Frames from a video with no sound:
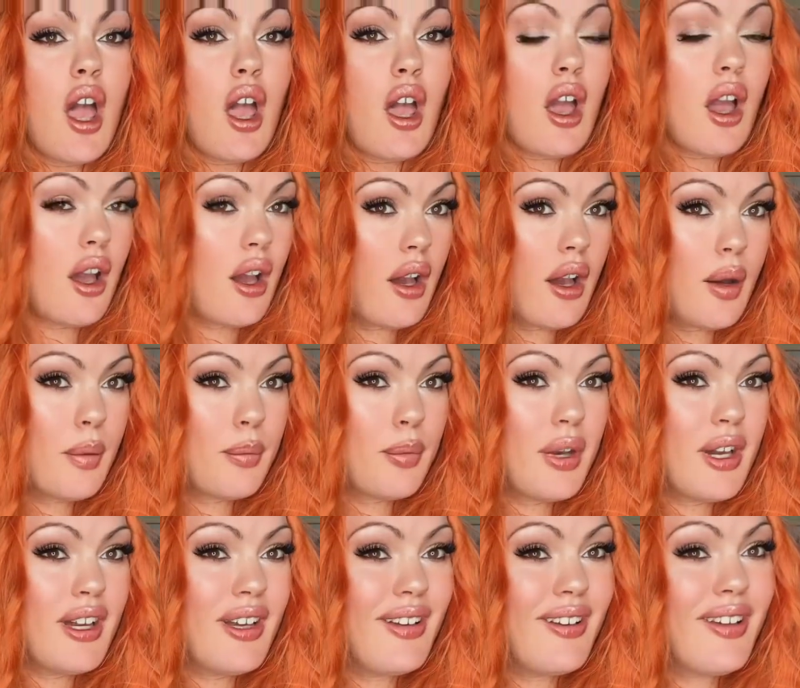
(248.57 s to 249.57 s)
And
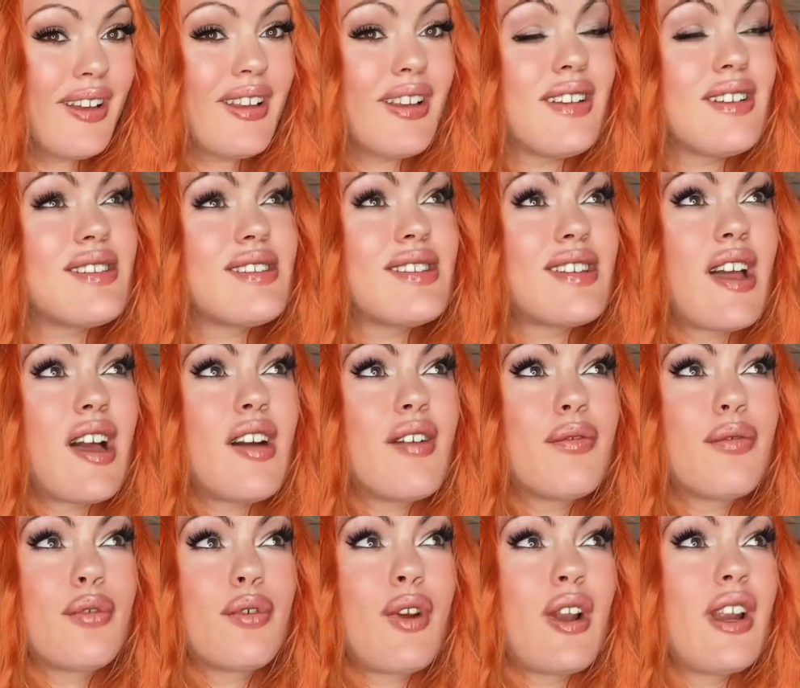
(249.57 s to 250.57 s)
it's not
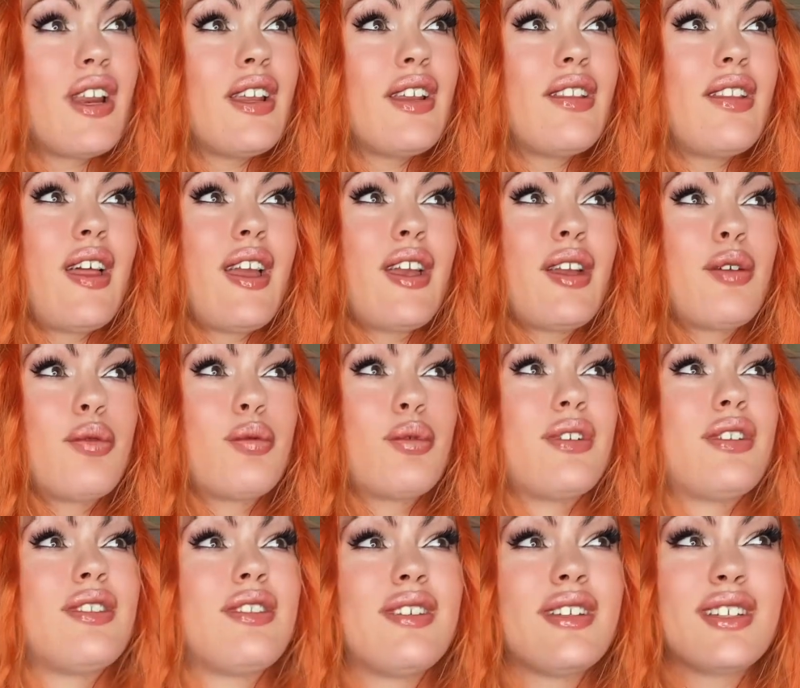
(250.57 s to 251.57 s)
for any
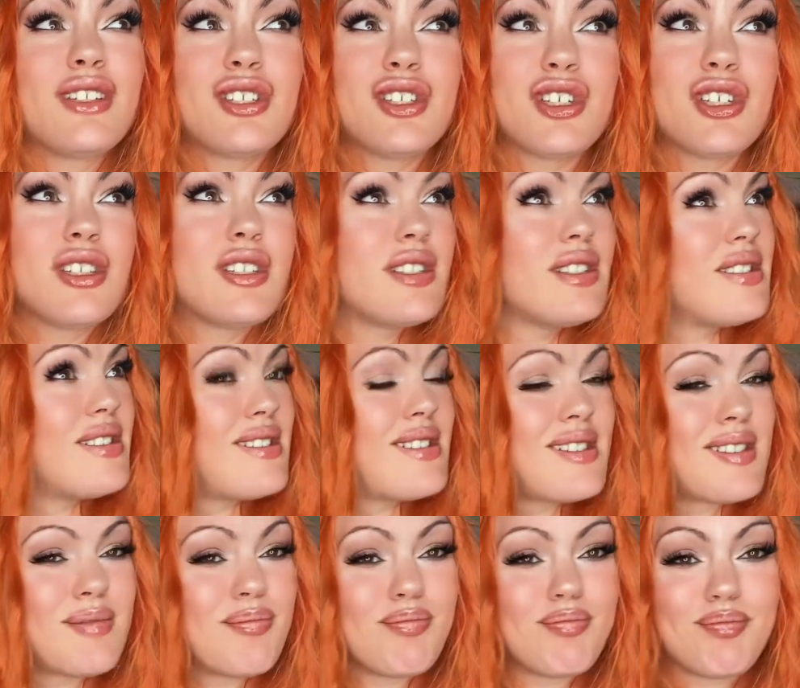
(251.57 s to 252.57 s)

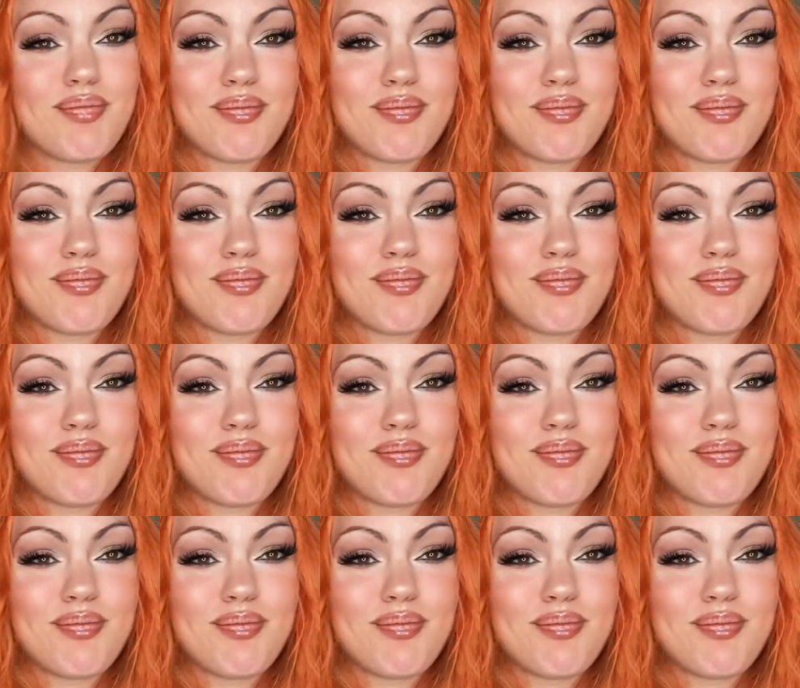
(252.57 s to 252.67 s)
religious